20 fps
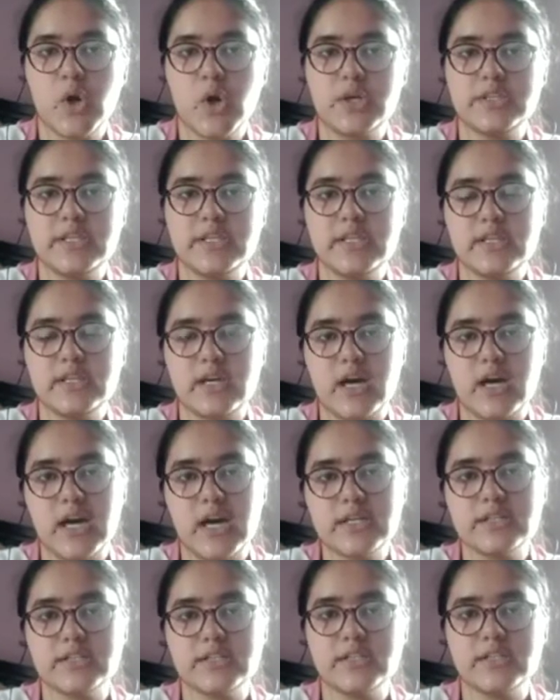the
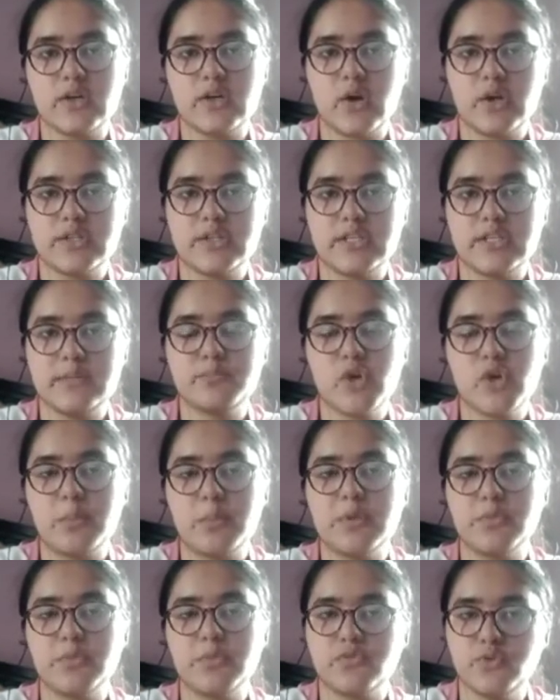hunger or the problem
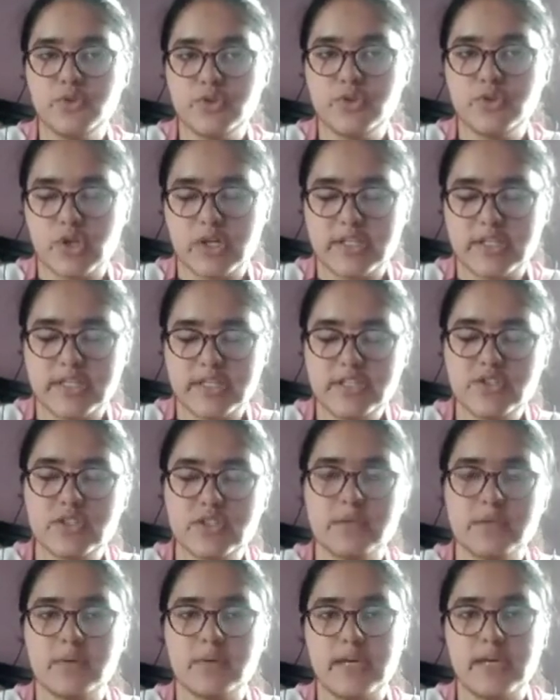of food shortage.
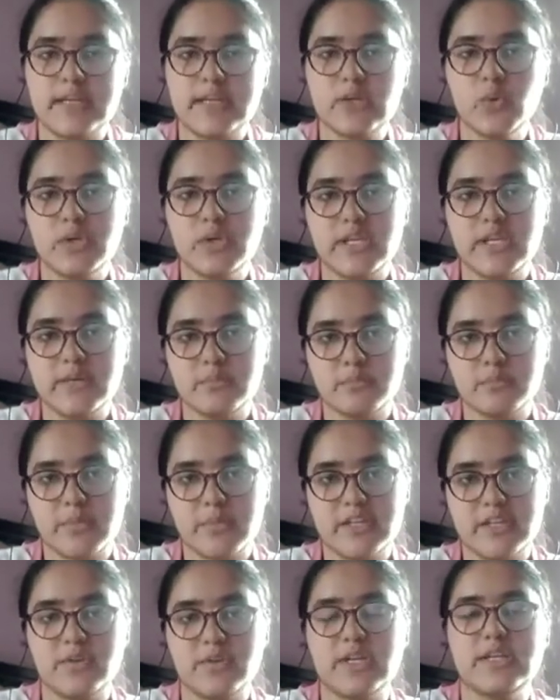It only
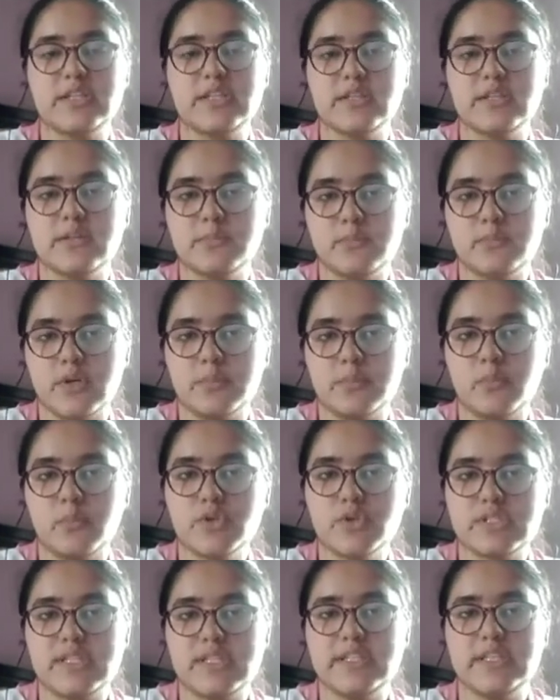benefited the uh,
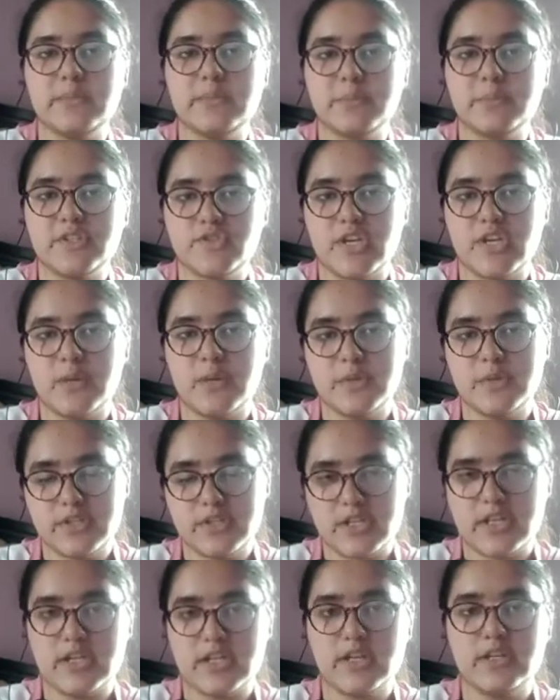mostly the Punjab and
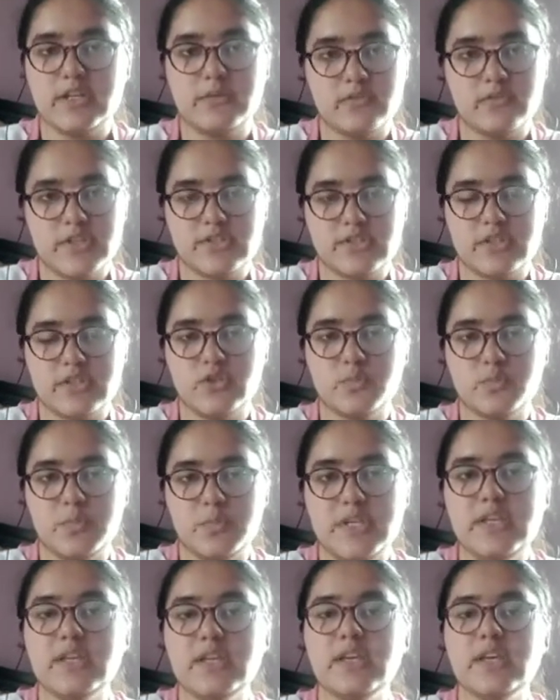Haryana and Western UP.
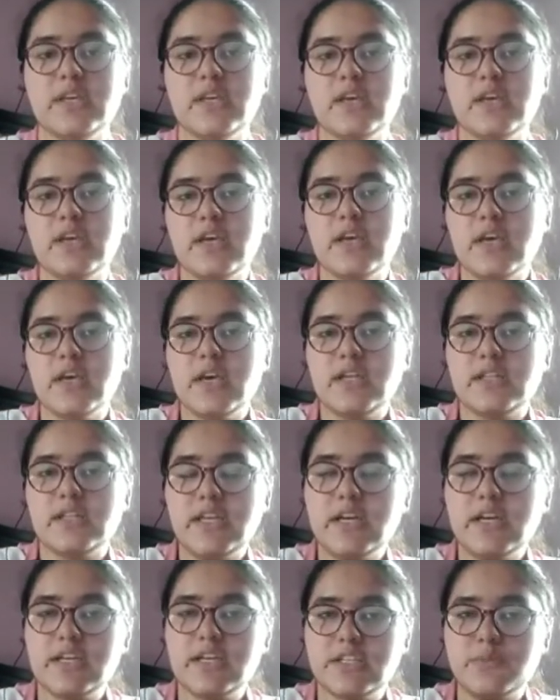The
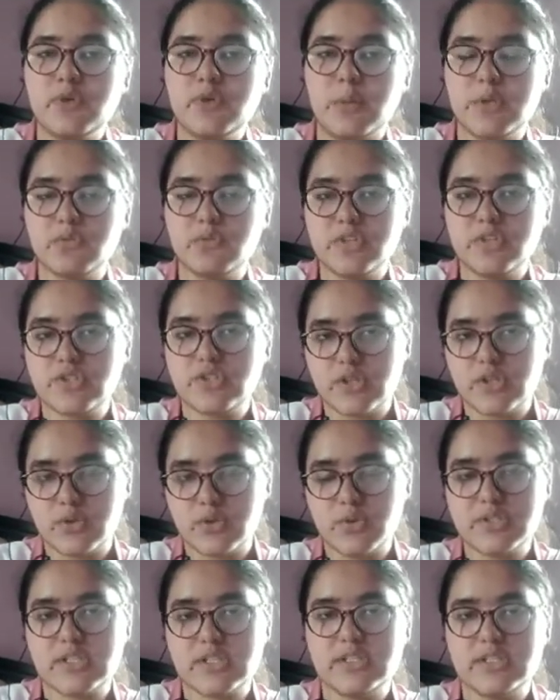other problem which
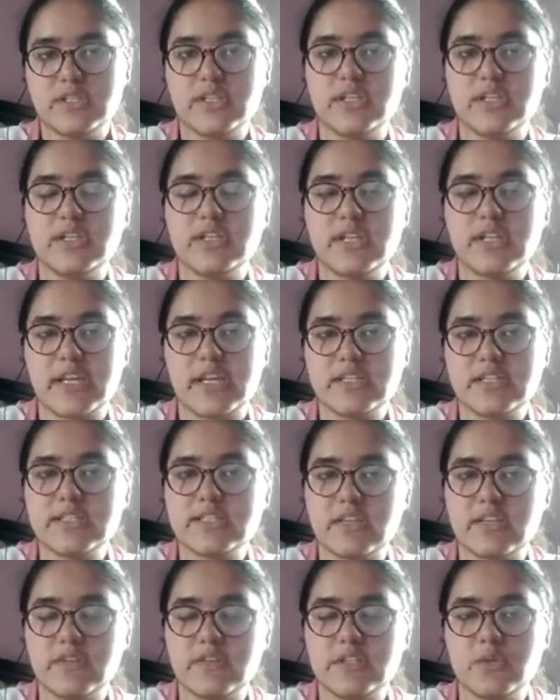arose in the year
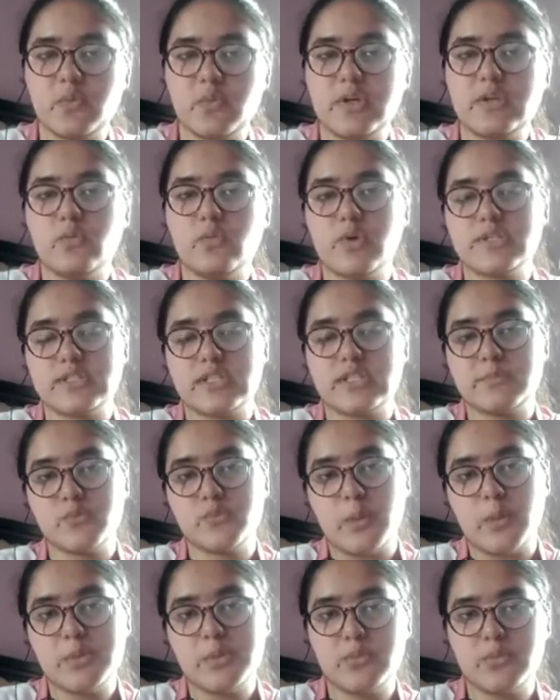1971 was the
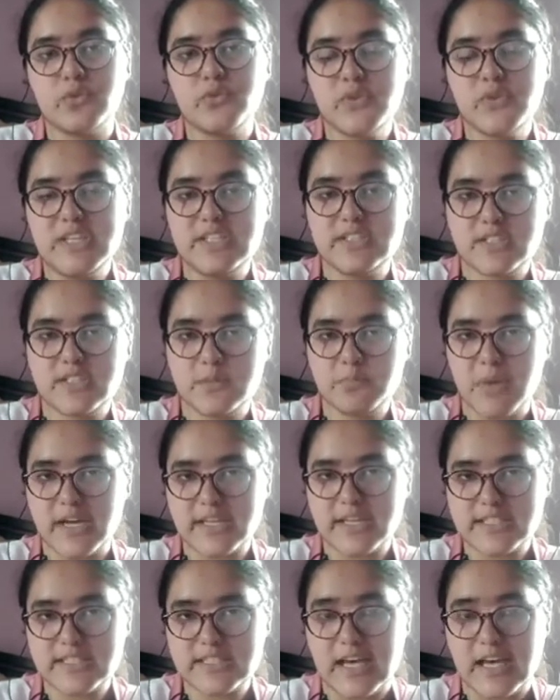problem of Eastern
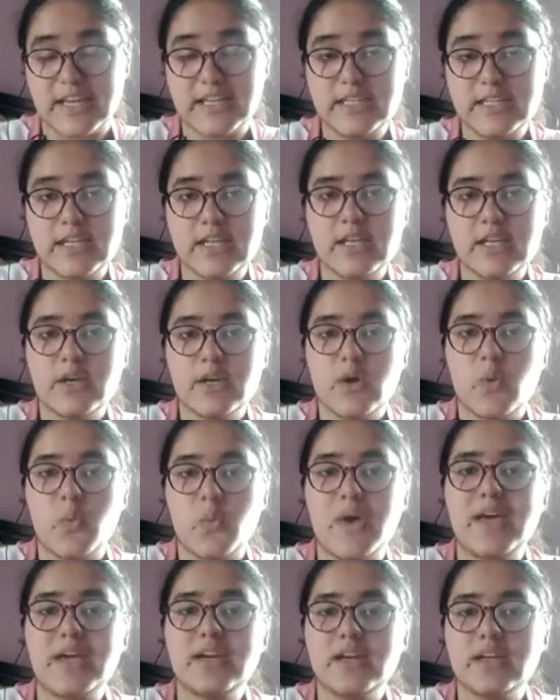Pakistan,
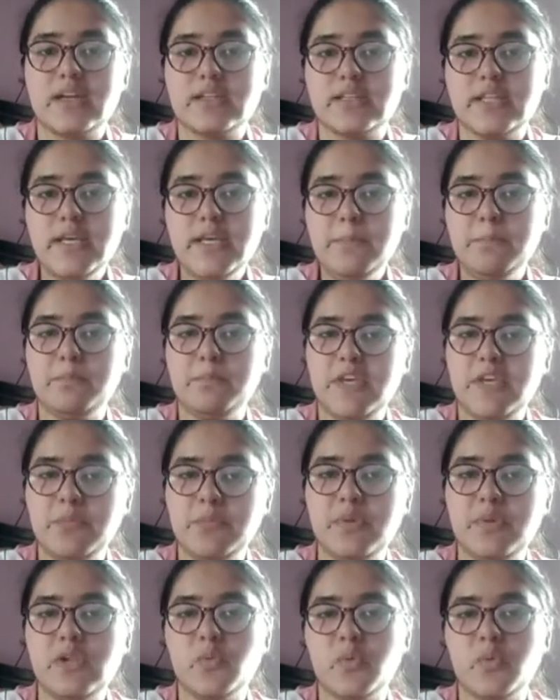where the
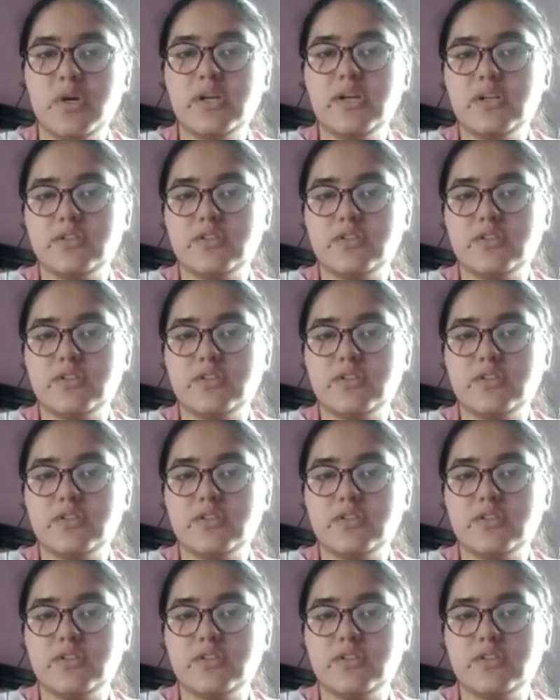people were